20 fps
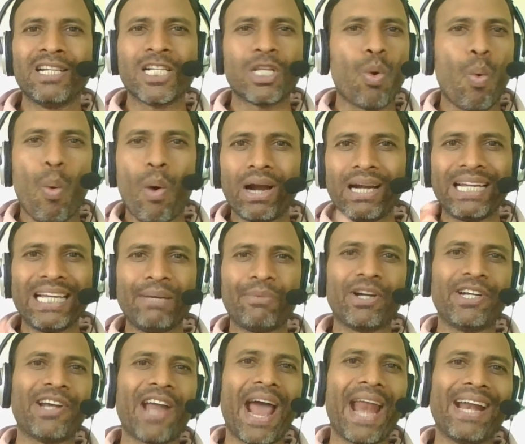So one day he
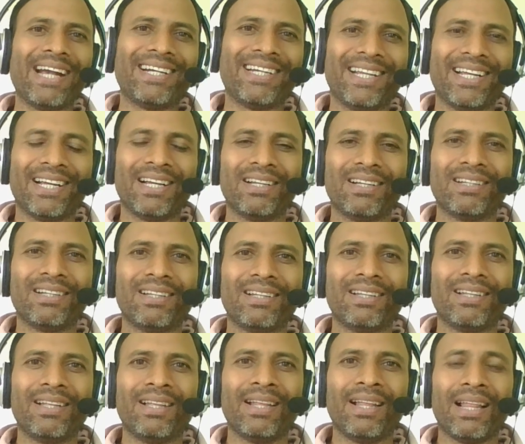was narrating
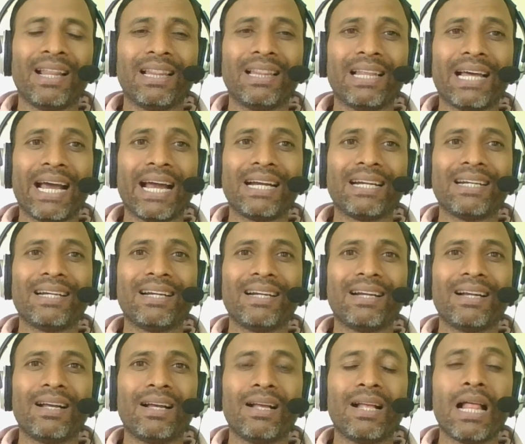that
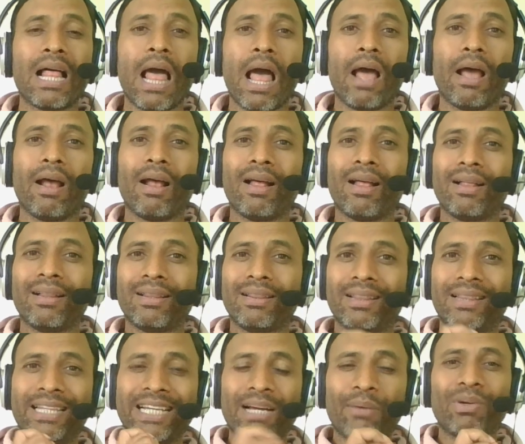
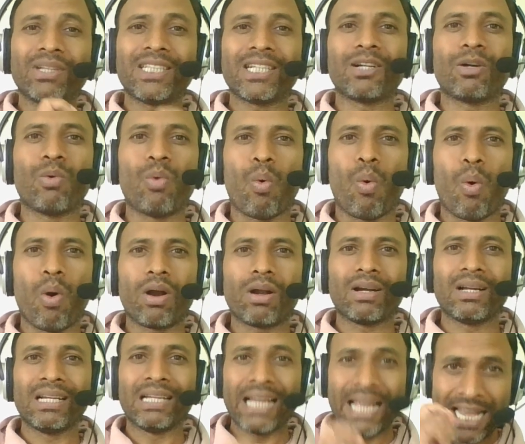there was a quote,
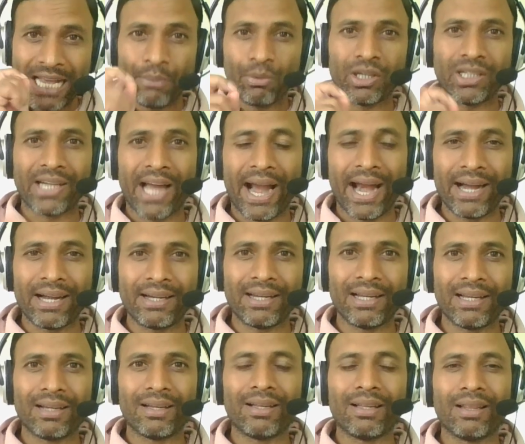he was
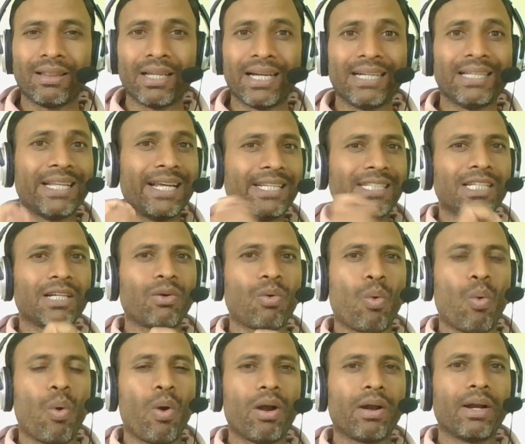narrating that there is a
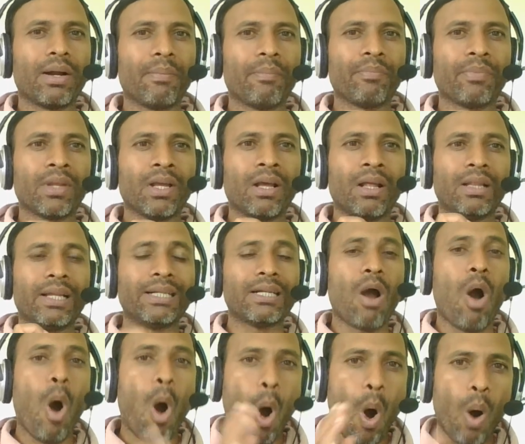quote that
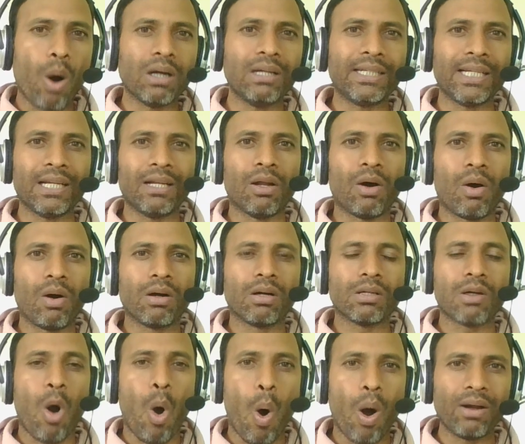all day long,
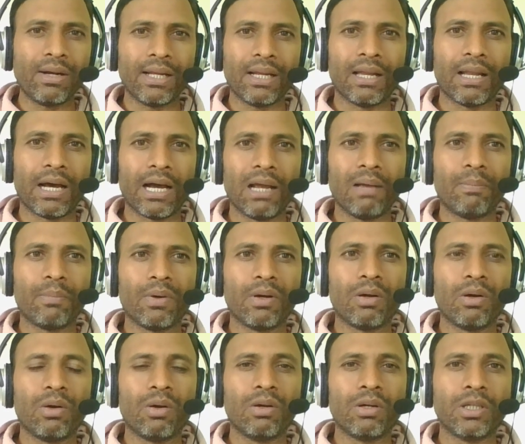all day life,
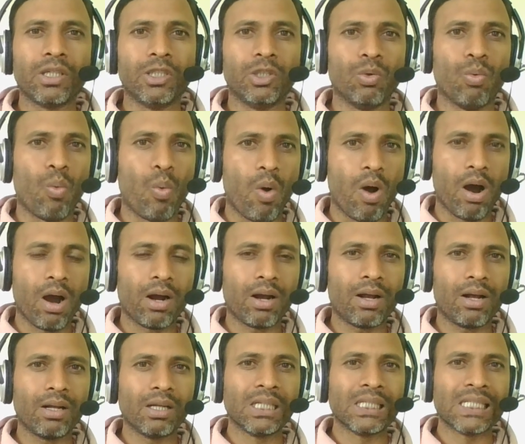you
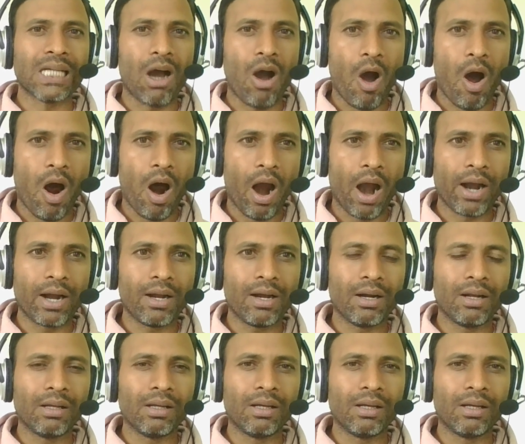work hard,